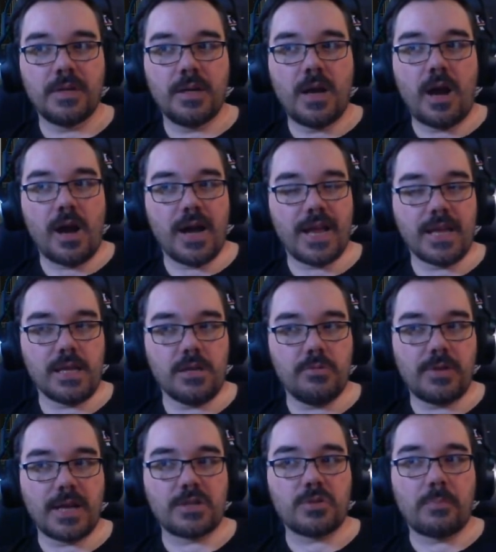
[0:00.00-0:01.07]
You
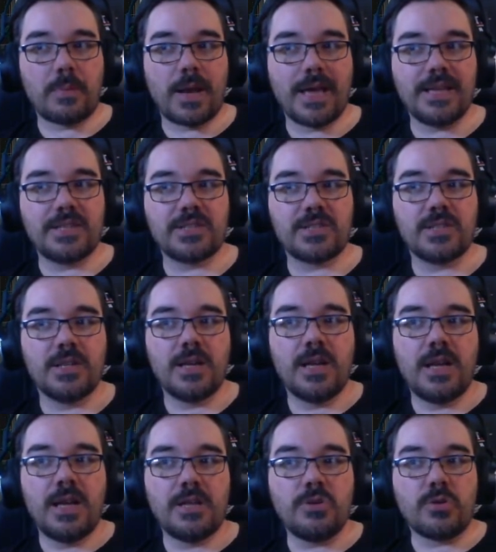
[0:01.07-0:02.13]
get to a place,
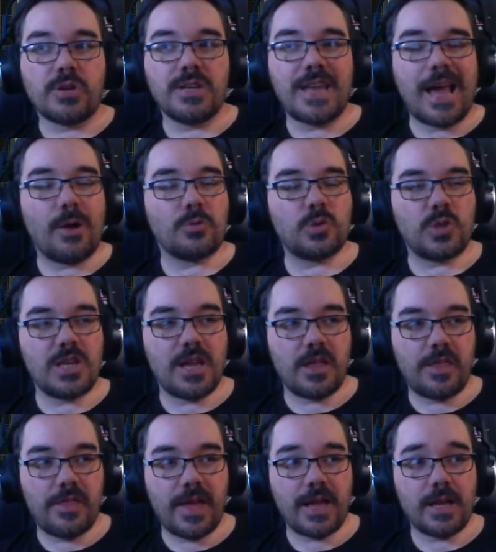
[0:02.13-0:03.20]
you now see a
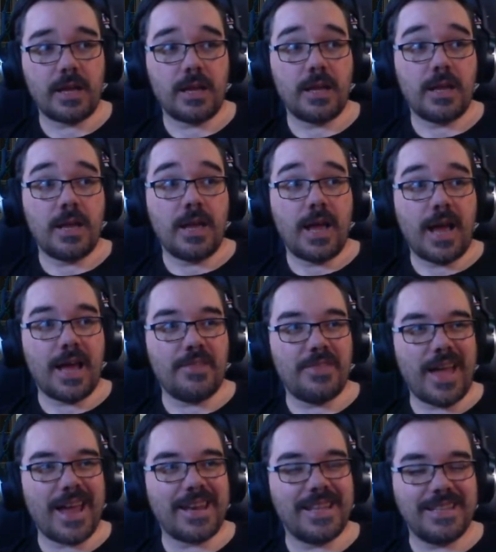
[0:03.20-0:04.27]
thing, and
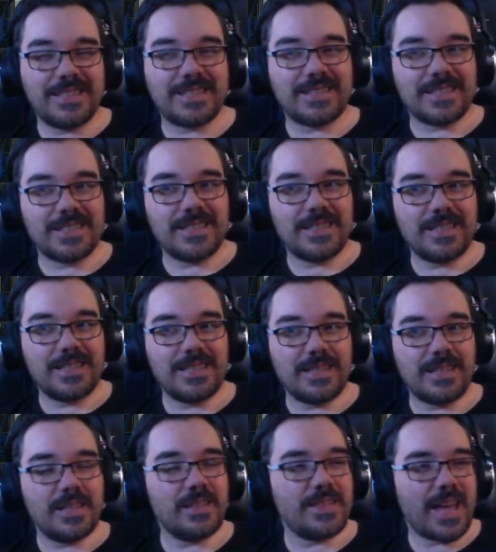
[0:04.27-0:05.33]
that is
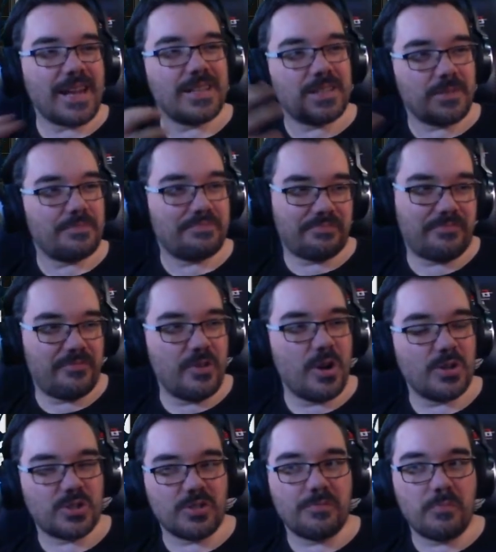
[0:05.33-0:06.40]
a
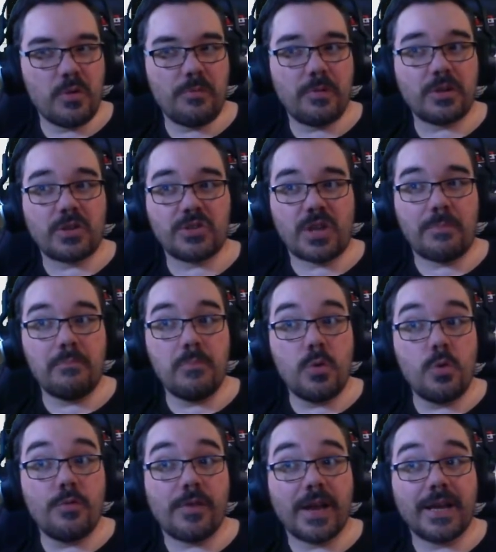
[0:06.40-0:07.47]
version of movement because I'm
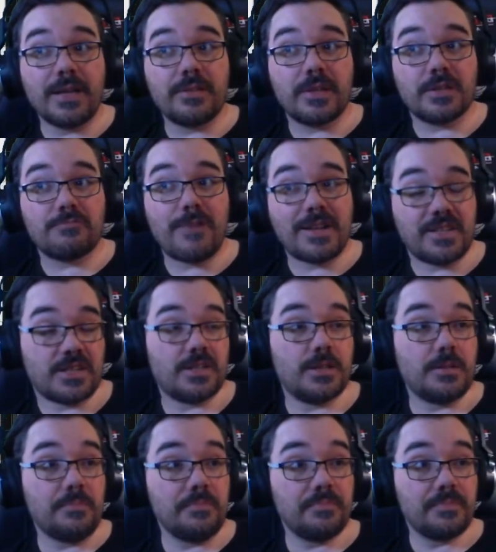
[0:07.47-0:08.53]
moving this vertical.
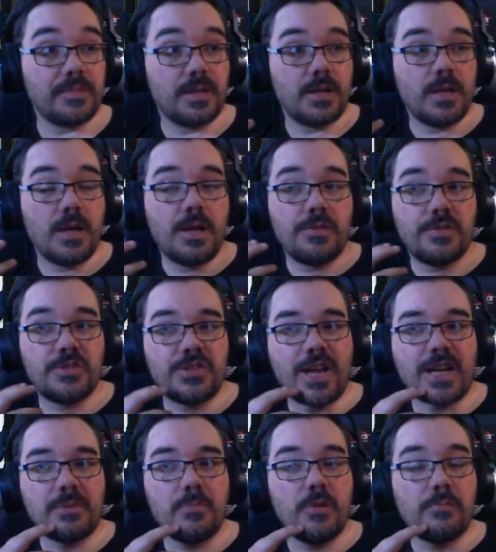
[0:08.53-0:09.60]

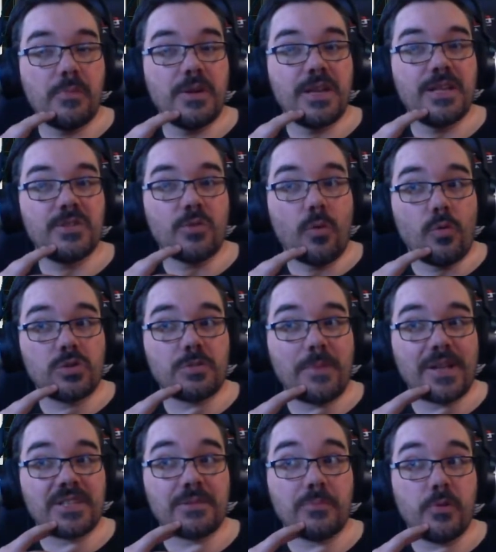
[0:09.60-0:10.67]
Second movement is
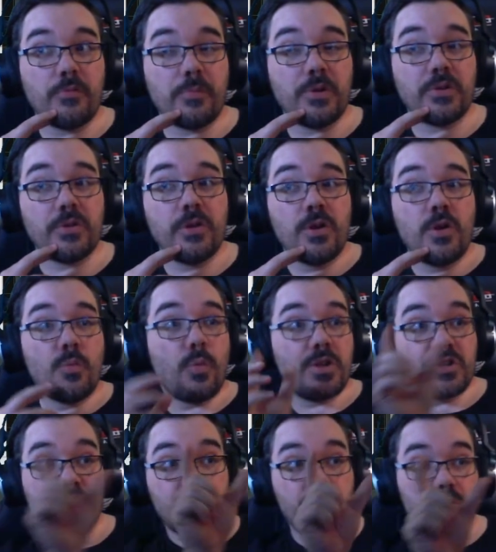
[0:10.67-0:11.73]
automatic movement,
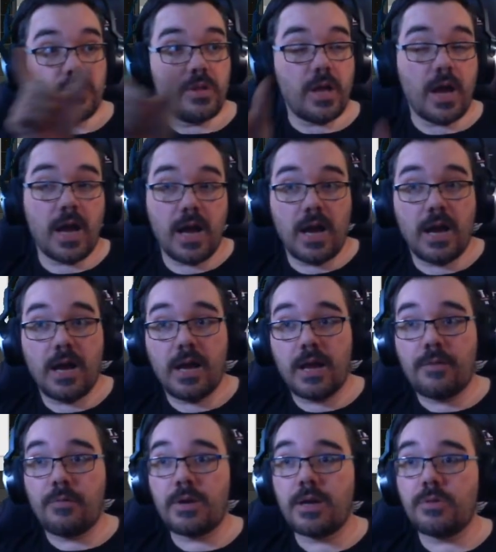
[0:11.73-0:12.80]
which
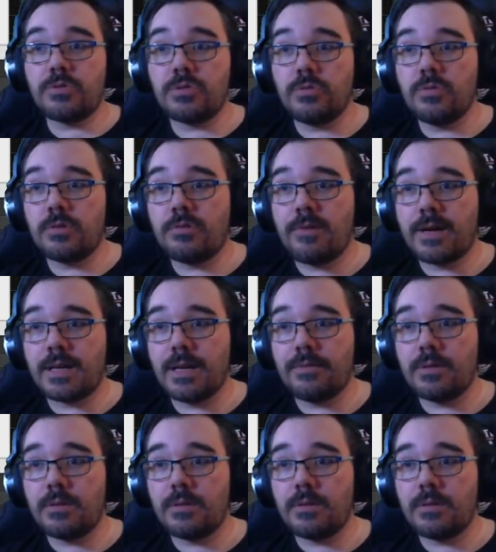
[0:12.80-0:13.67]
if we go to the correct level,